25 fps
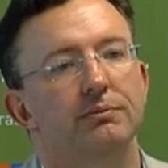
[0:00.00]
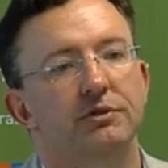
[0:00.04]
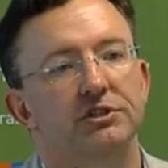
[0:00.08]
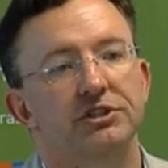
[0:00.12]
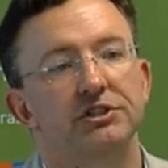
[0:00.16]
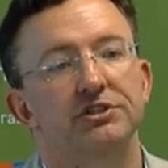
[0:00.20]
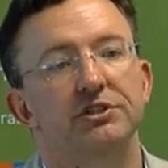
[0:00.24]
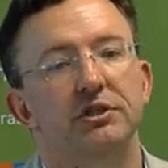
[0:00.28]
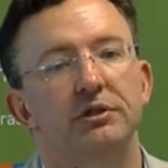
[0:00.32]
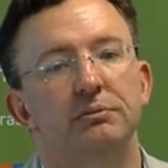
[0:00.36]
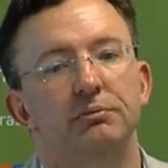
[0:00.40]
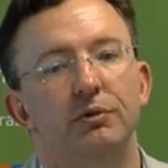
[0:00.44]
this
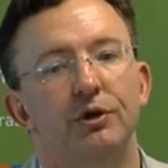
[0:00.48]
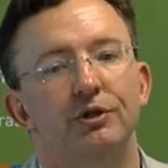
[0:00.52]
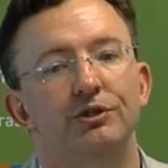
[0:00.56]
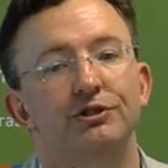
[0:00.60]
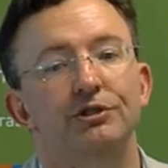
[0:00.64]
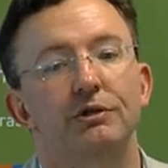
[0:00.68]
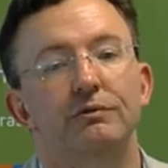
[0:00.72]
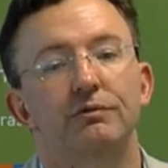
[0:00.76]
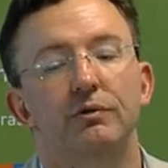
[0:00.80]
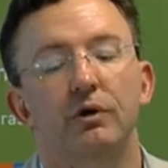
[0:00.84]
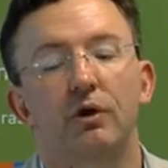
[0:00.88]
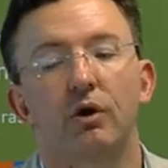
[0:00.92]
is that
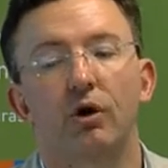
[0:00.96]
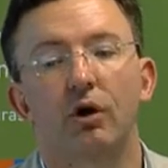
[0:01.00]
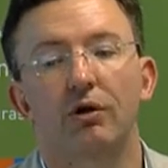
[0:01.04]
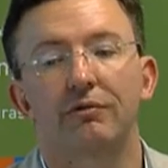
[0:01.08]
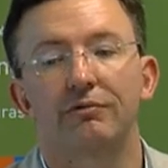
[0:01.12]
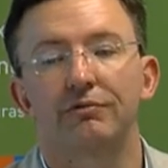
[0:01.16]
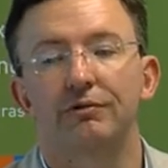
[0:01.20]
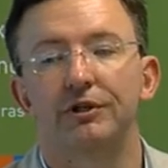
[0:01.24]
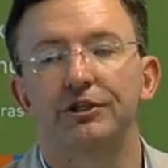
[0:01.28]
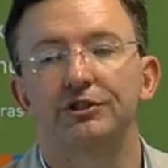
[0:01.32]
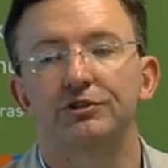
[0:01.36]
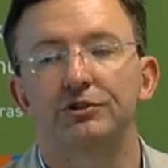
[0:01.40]
most of the
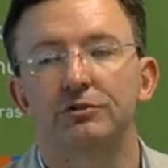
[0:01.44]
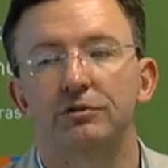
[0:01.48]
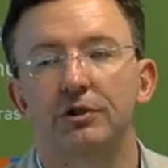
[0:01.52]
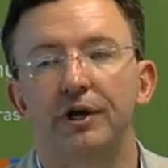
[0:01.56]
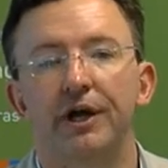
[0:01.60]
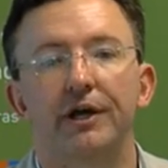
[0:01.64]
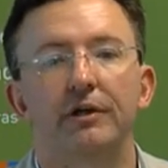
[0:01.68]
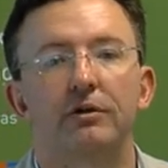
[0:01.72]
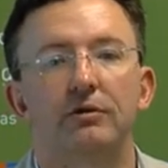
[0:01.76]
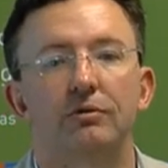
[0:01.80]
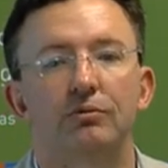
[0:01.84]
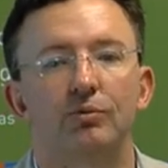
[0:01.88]
conflicts
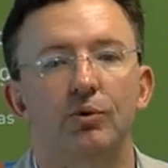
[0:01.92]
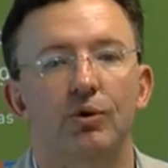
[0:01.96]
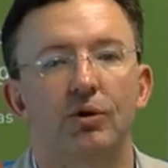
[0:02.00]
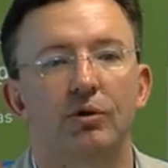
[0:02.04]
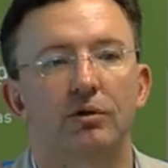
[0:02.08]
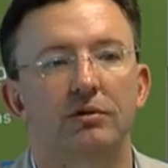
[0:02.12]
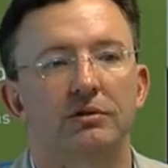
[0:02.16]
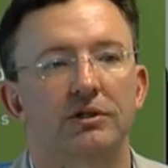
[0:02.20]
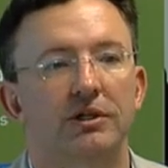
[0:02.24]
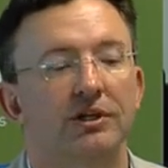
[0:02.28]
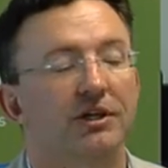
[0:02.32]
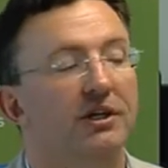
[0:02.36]
today in the
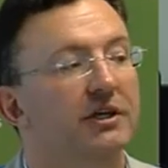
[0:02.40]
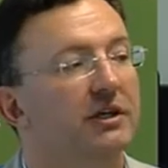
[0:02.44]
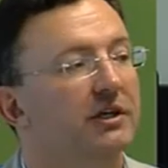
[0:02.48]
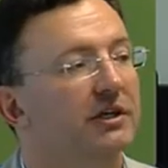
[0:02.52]
world